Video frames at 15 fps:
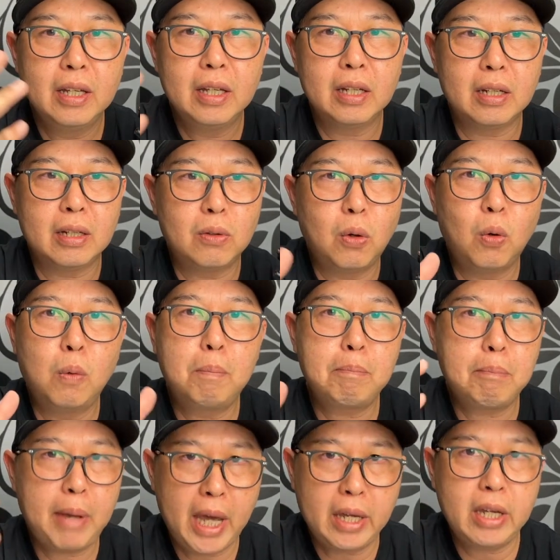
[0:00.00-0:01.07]
whole
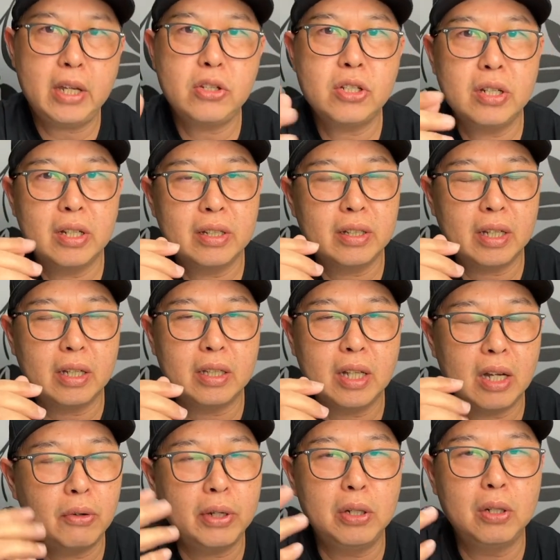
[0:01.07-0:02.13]
package and
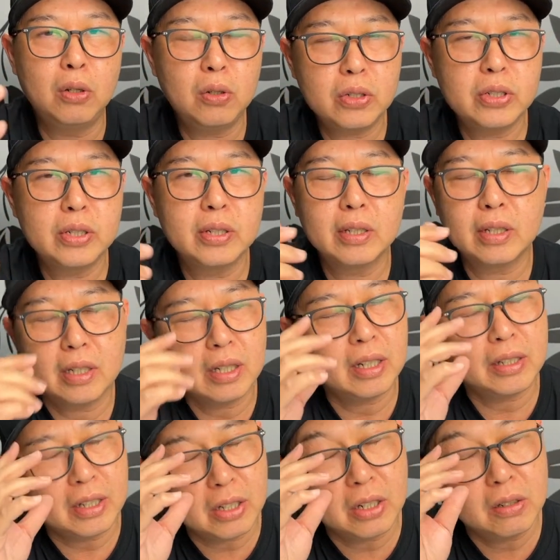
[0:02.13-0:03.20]
how it looks.
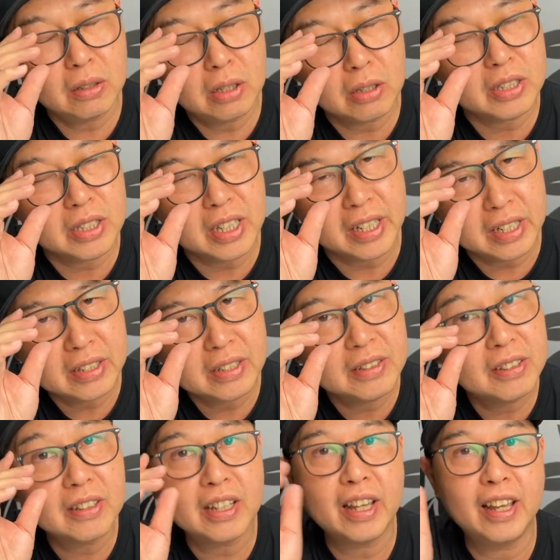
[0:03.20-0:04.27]
The girl looks nice.
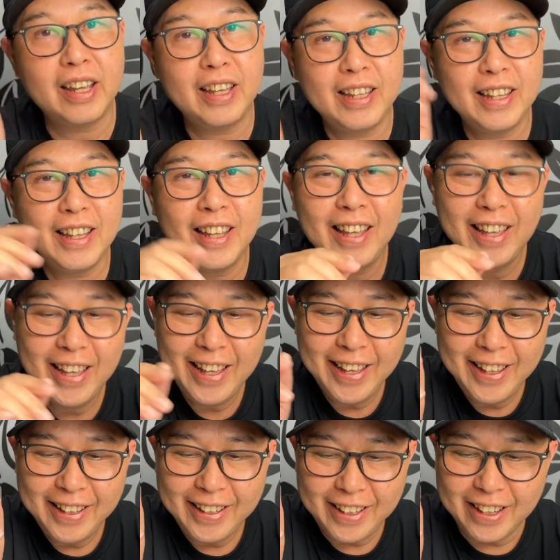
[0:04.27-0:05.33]
Okay,
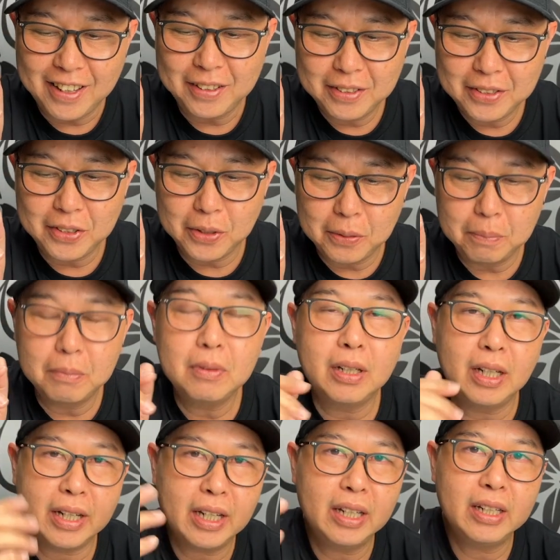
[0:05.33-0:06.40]
yeah. So
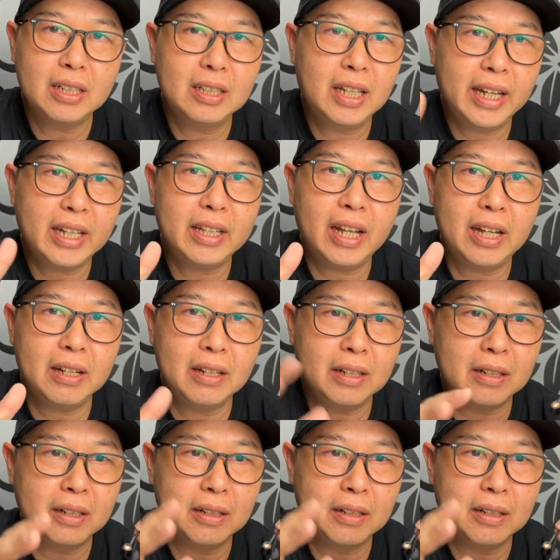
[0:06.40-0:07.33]
I kind of like that